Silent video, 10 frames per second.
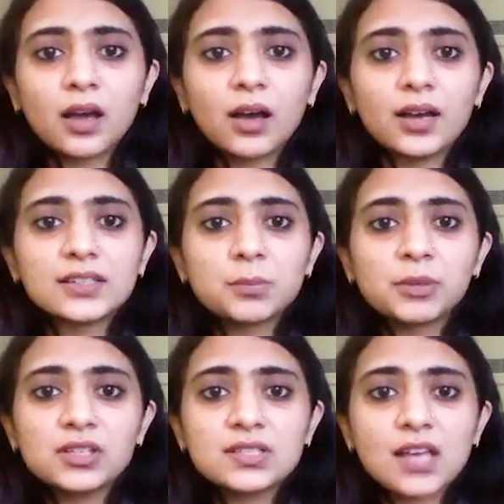uh,
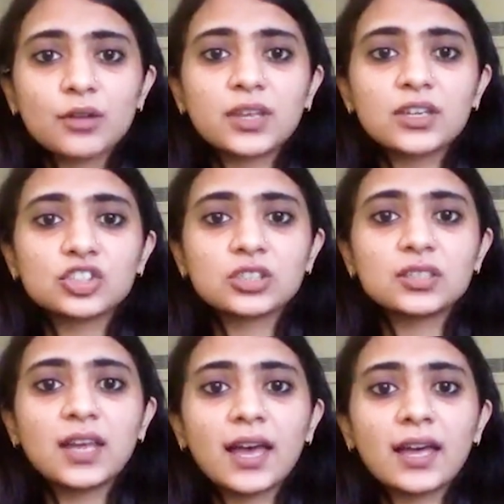typical South
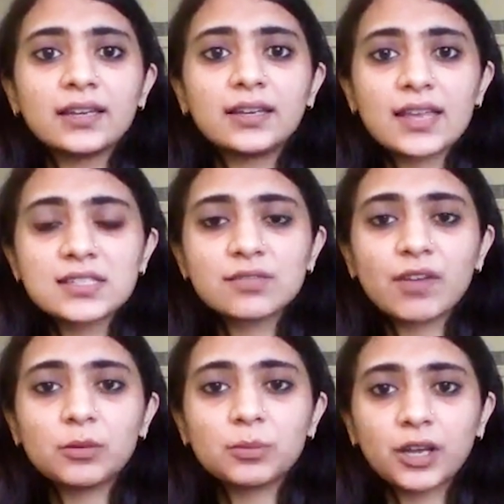Asian and less
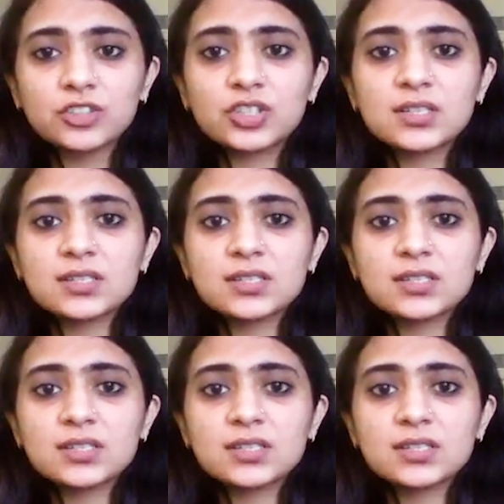developed countries?